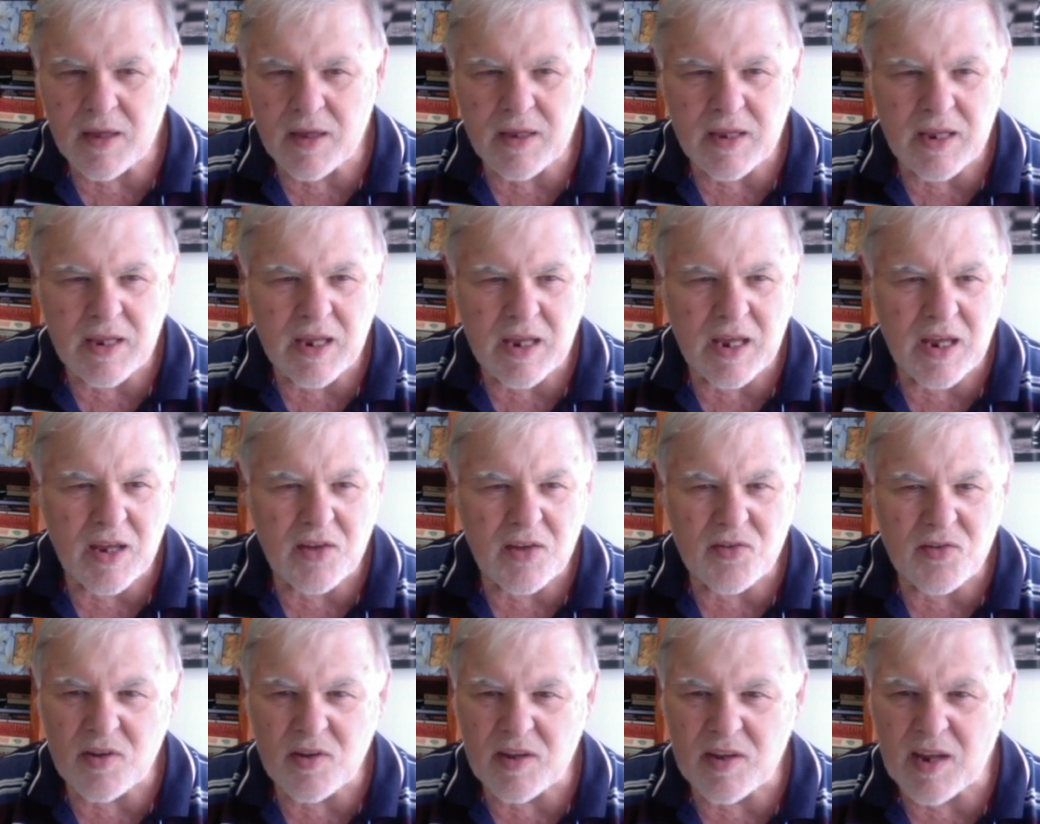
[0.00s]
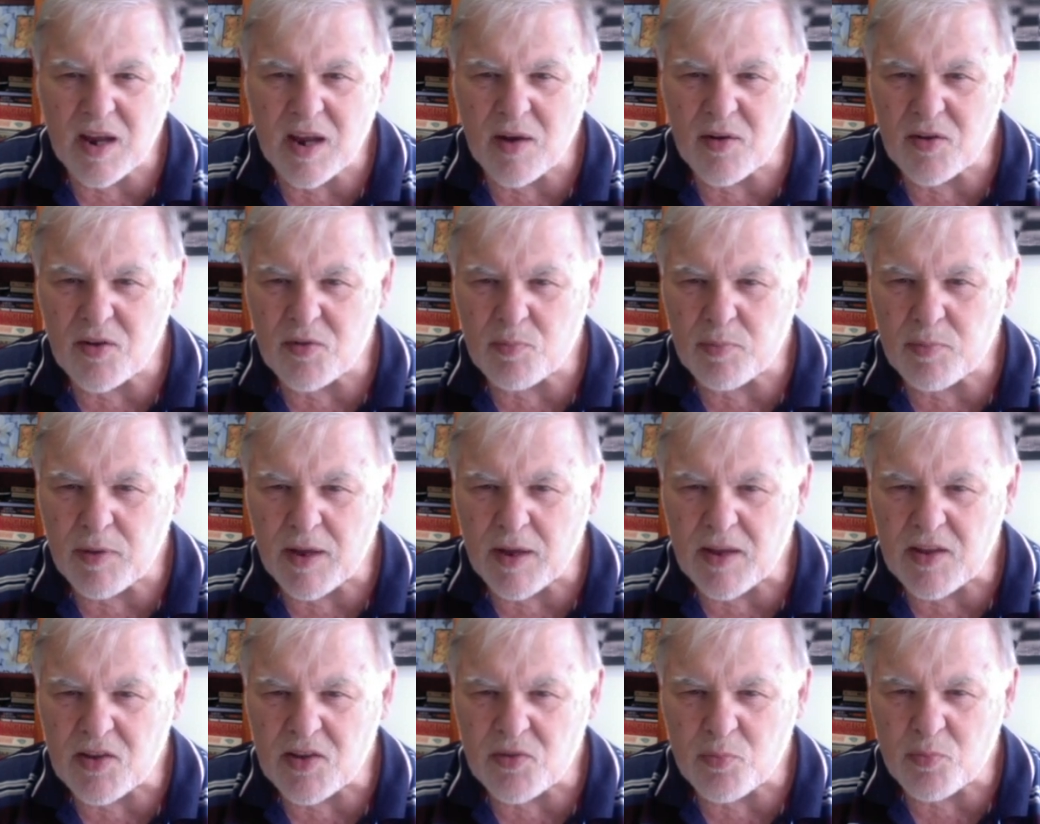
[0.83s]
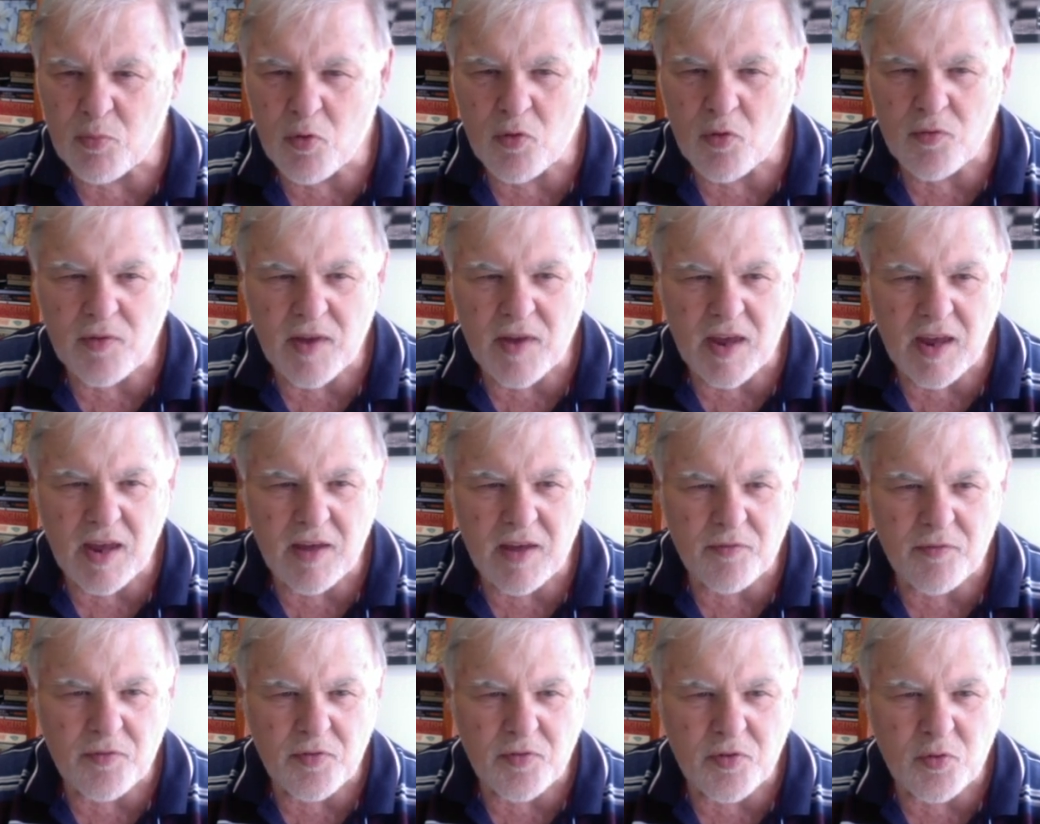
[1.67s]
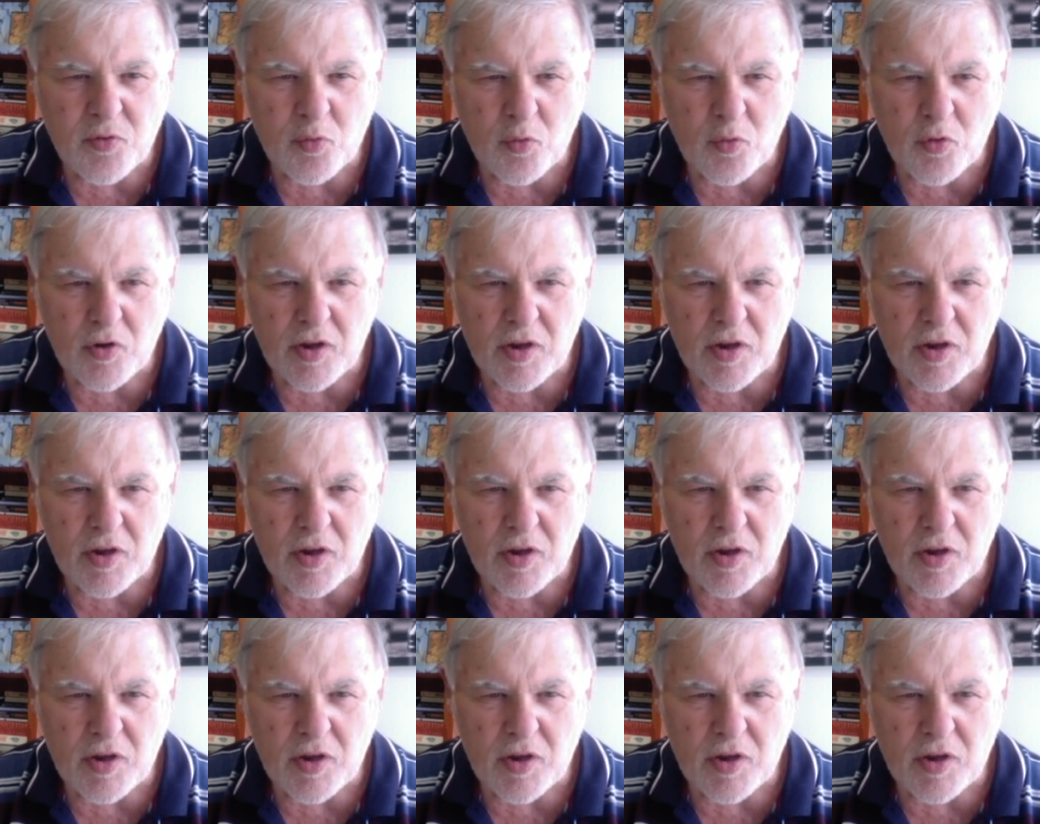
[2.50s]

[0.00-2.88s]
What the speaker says: Yeah, so now he's played this move f3.